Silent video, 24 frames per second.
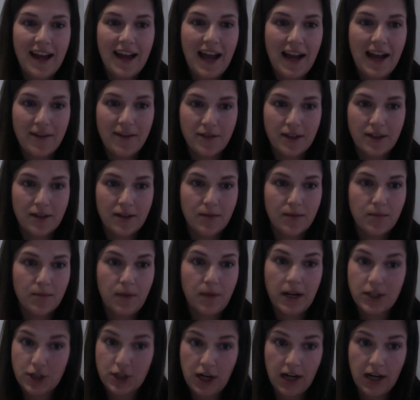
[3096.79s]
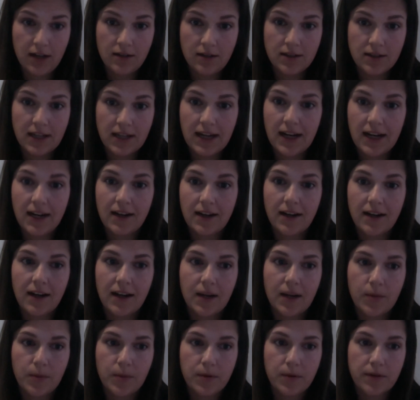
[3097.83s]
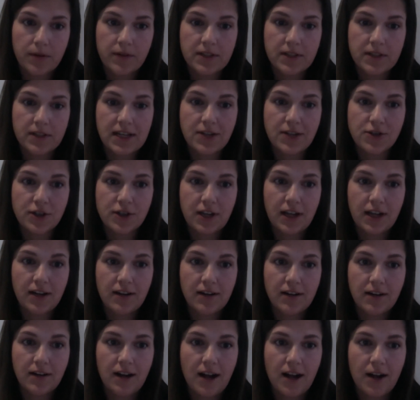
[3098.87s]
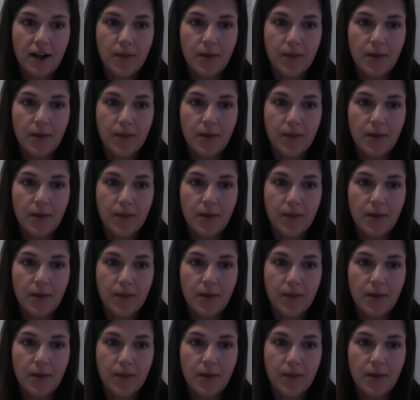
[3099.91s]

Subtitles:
having my child, and I am a previous educator,